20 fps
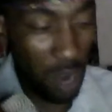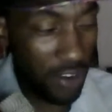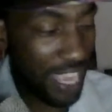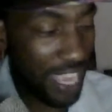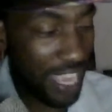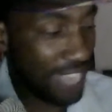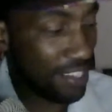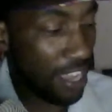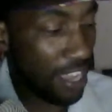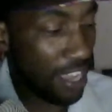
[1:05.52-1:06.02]

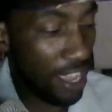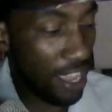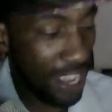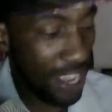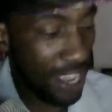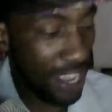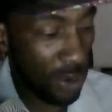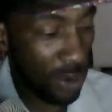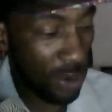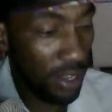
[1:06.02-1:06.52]
as
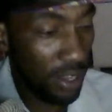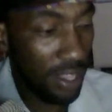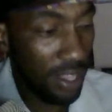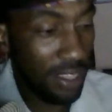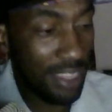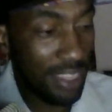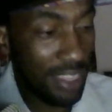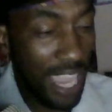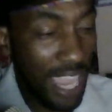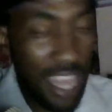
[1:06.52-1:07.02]
hell.
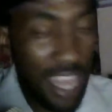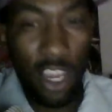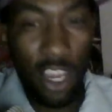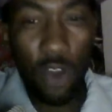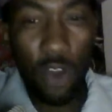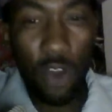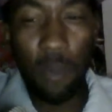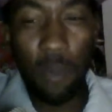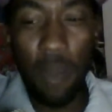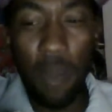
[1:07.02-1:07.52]
They
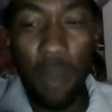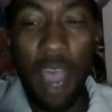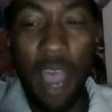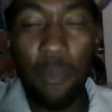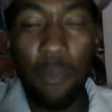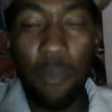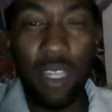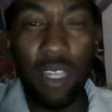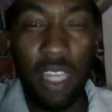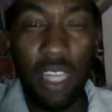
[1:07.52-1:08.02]
know the
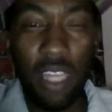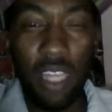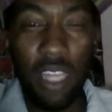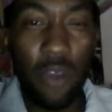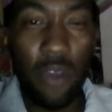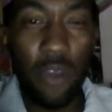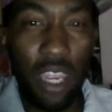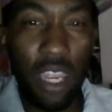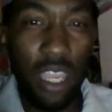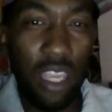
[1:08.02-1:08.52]

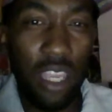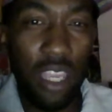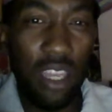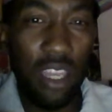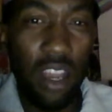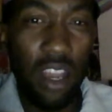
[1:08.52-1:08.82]
popularity